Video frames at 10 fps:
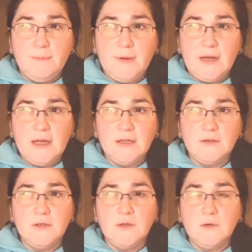but I
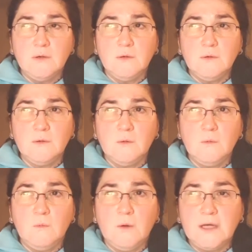don't know
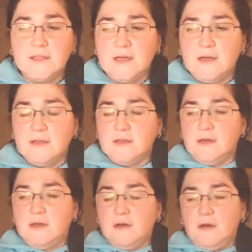what
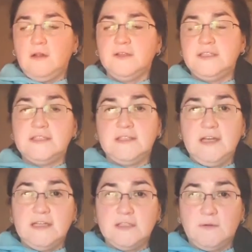all these
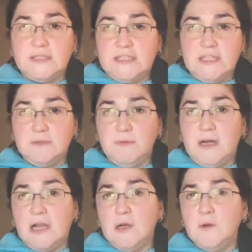tests or
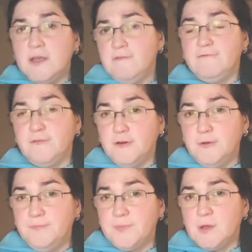assessment I'm looking for,
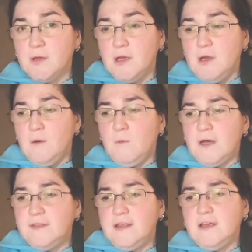
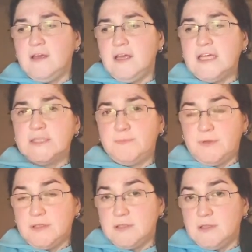what the
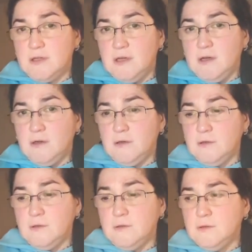expert
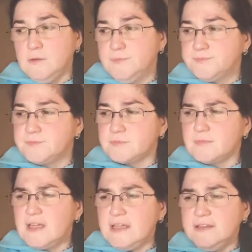or
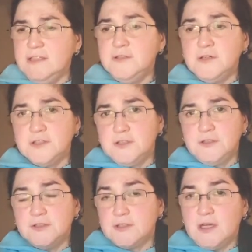the
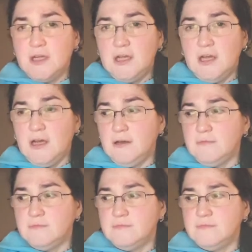doctors
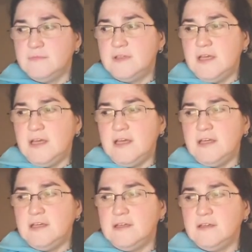
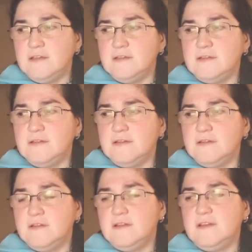they
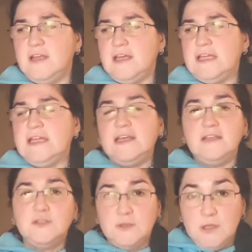
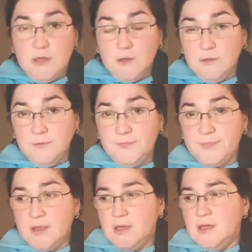need to know
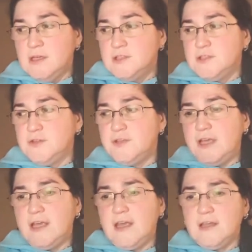so
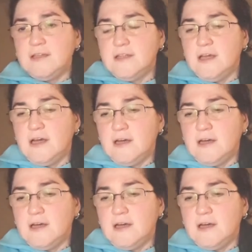they can